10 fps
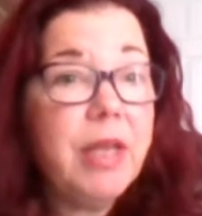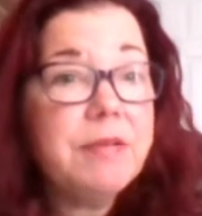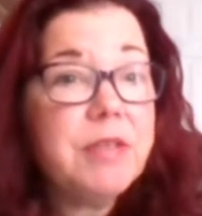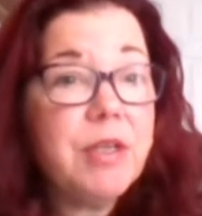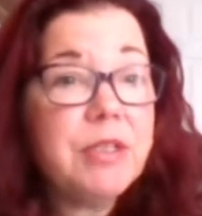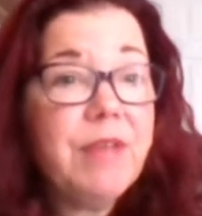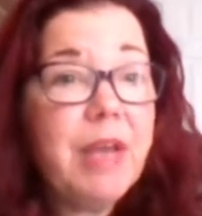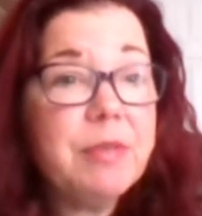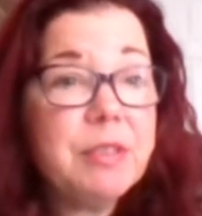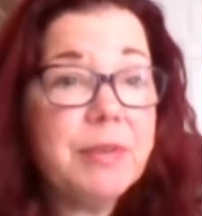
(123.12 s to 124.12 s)
lifestyle is
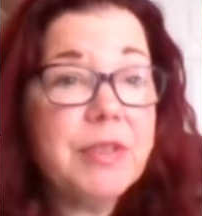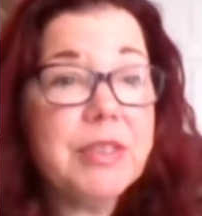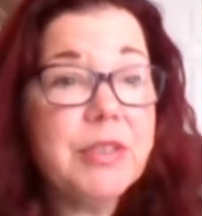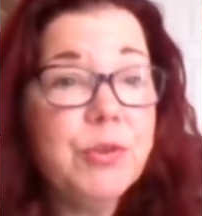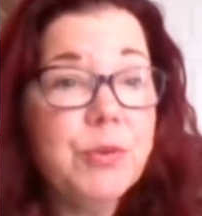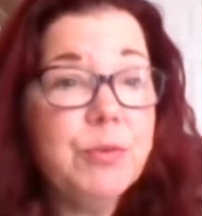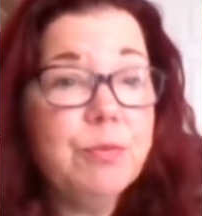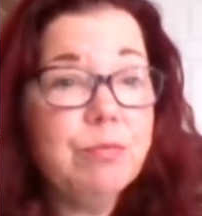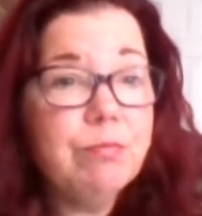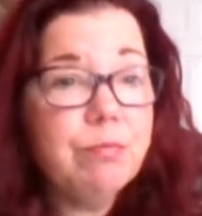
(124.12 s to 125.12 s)
fabulous because you
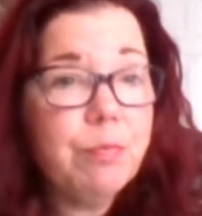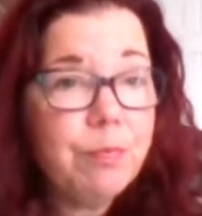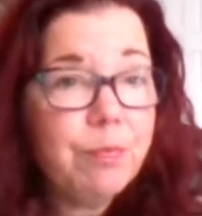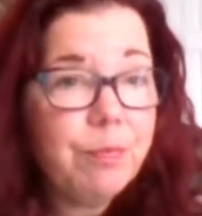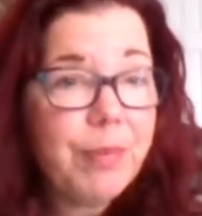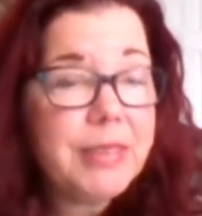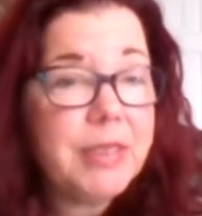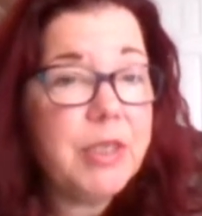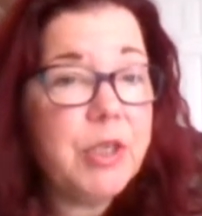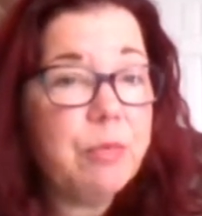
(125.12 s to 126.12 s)

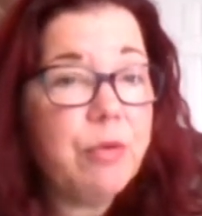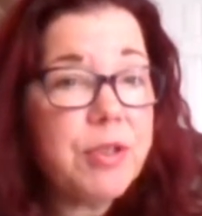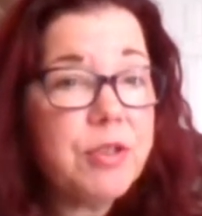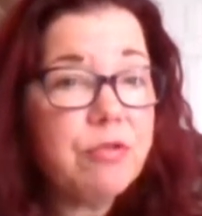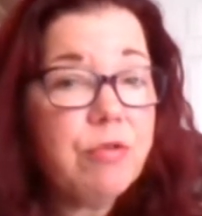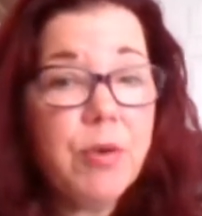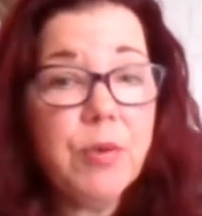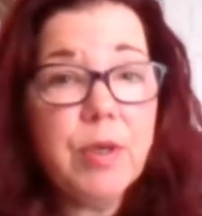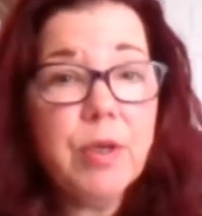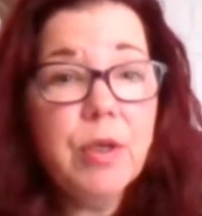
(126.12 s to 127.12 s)
basically, in a broad
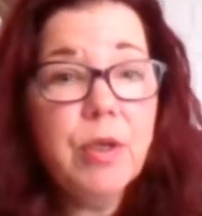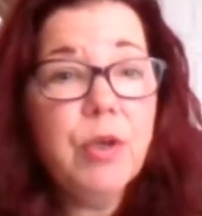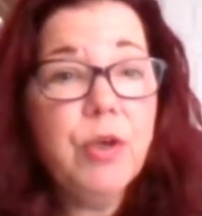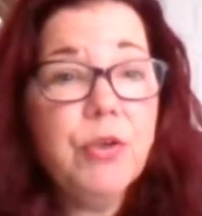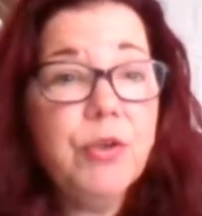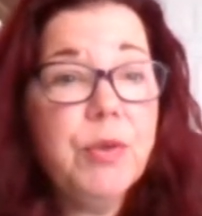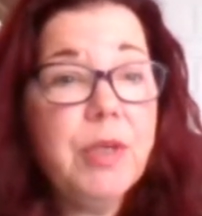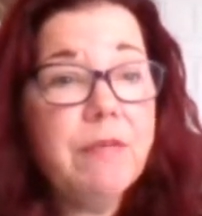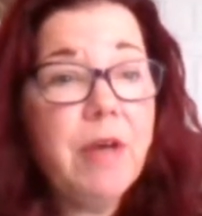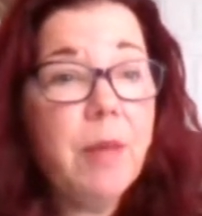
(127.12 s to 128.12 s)
stroke, you
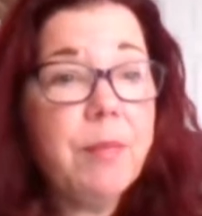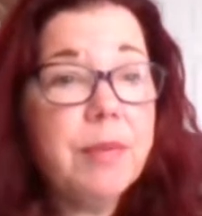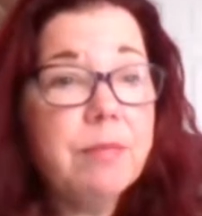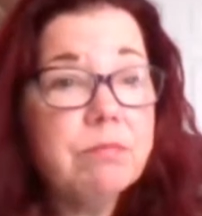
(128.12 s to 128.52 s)
give up,